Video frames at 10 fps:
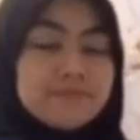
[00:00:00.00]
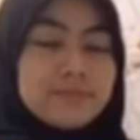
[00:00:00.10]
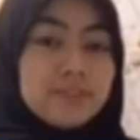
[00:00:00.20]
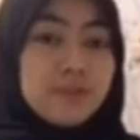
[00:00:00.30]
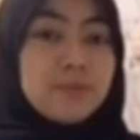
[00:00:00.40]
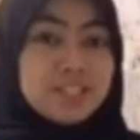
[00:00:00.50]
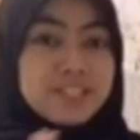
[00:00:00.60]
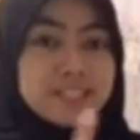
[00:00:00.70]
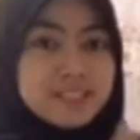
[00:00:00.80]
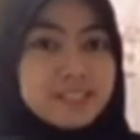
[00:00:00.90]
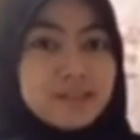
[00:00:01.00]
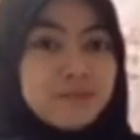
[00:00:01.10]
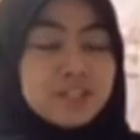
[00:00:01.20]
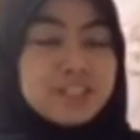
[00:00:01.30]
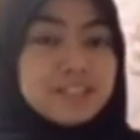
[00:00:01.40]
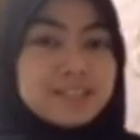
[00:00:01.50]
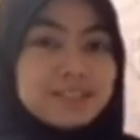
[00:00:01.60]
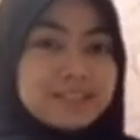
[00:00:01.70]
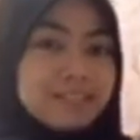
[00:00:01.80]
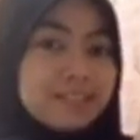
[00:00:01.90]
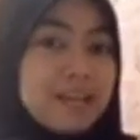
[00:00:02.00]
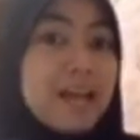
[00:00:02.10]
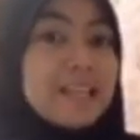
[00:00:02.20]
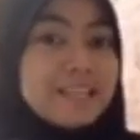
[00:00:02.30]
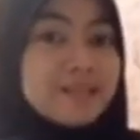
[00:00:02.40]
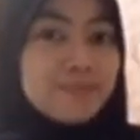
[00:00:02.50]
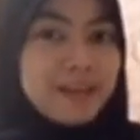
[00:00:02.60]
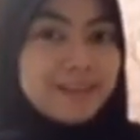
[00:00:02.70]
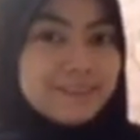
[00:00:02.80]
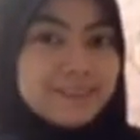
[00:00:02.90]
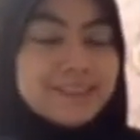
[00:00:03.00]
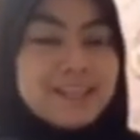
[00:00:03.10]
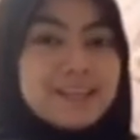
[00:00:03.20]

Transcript: information system, which is the LED panel.